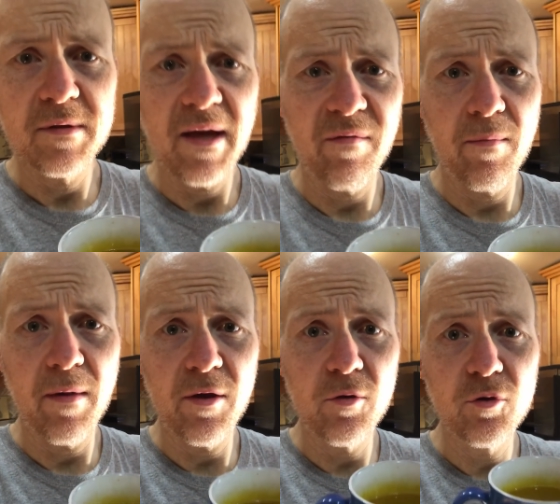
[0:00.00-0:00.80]
I'm just having
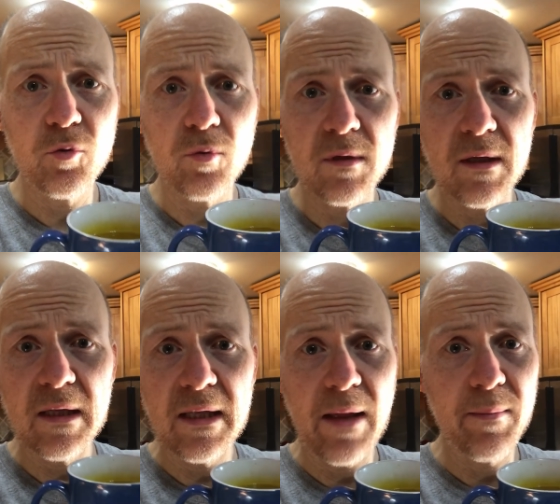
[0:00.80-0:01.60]
my usual
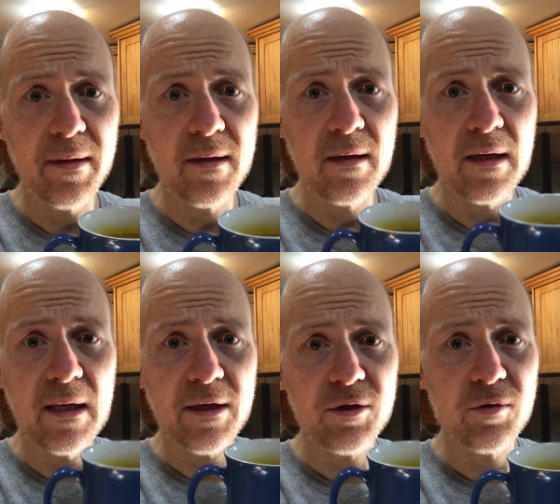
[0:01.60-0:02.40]
lemon
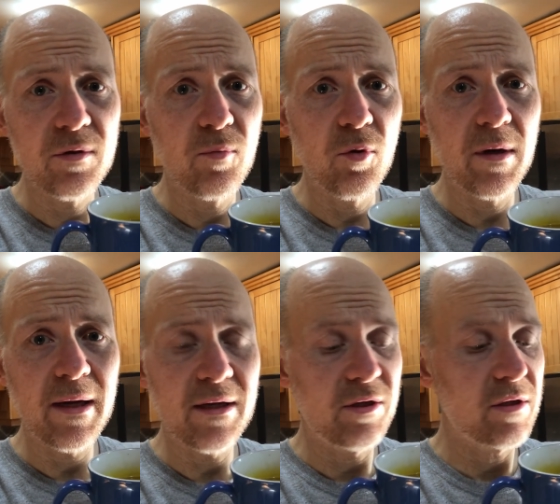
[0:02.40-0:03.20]
elixir in the morning.
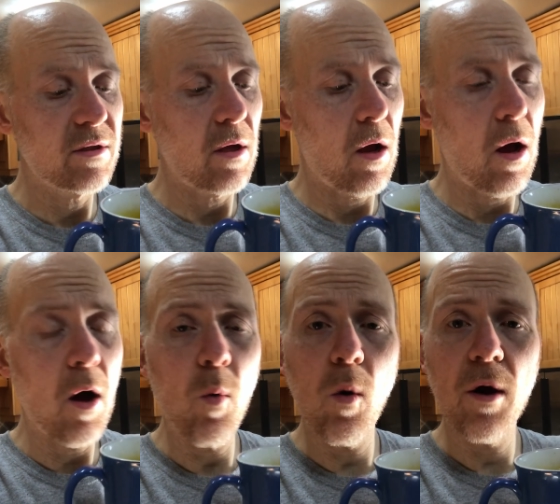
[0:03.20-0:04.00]
It's just
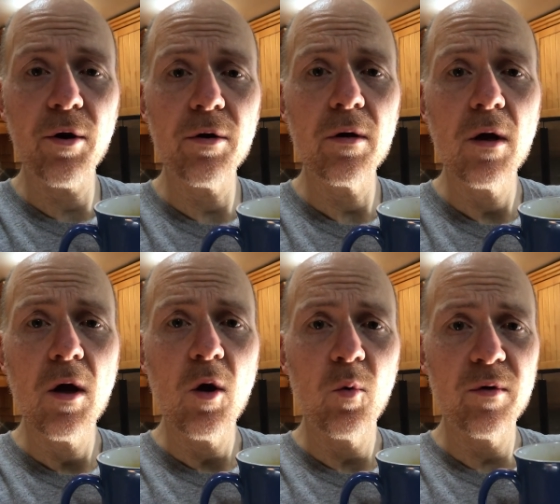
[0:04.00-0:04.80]
hot water
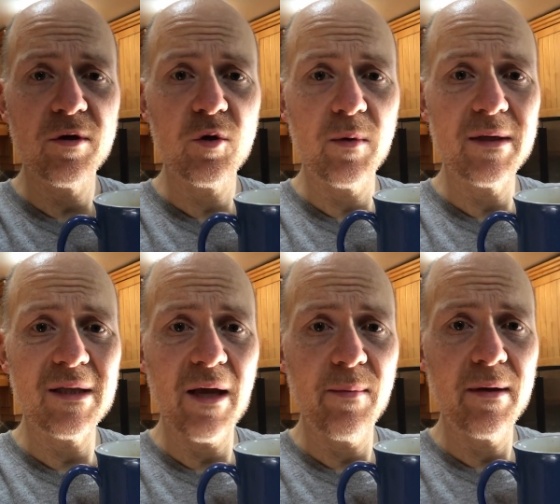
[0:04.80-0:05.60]
with squeezed
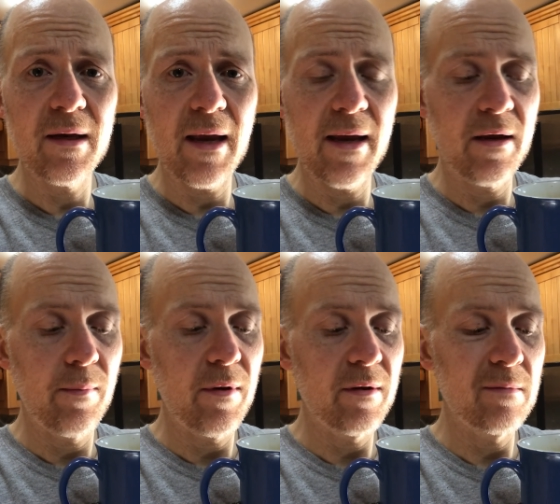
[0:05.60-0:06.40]
lemon and
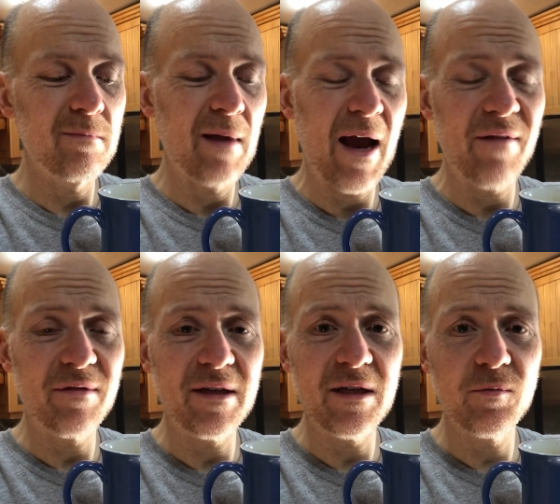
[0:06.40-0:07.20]
about
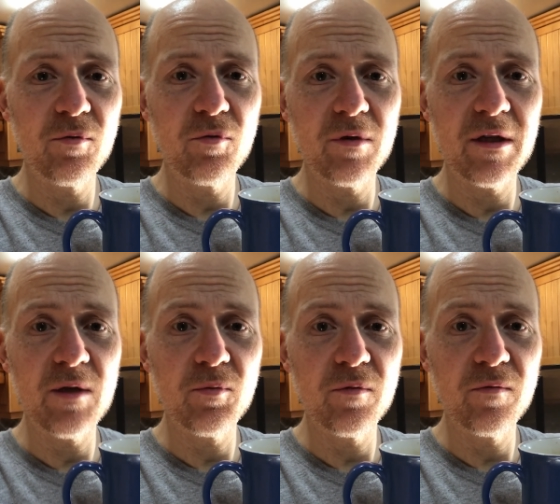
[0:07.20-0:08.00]
1/2 teaspoon to a
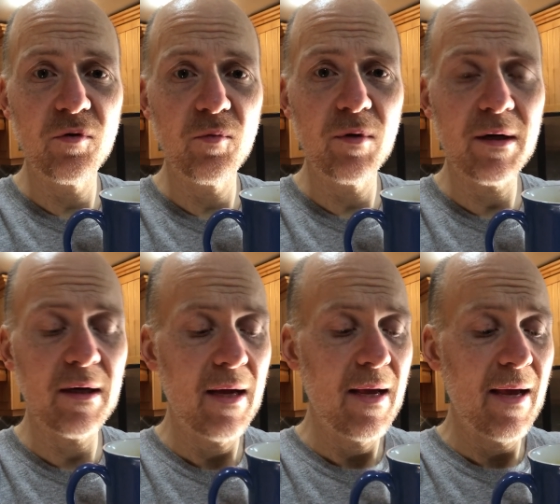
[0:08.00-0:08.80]
teaspoon of turmeric.
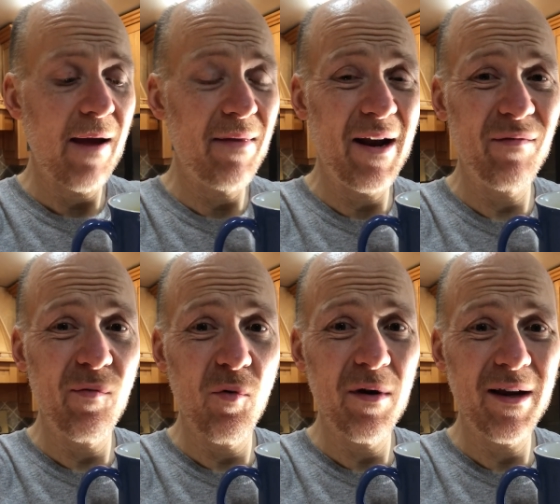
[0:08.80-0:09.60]
I have that every
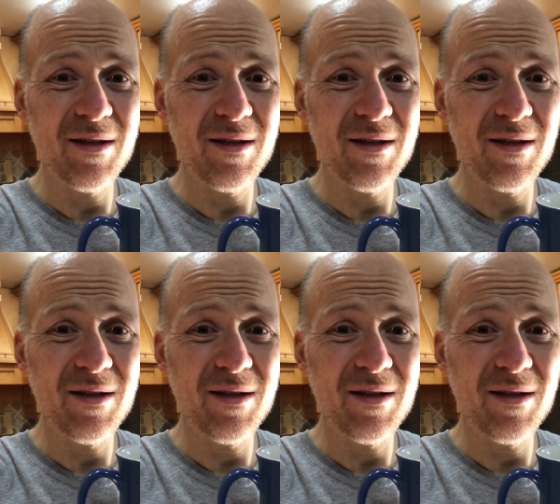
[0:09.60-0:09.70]
morning.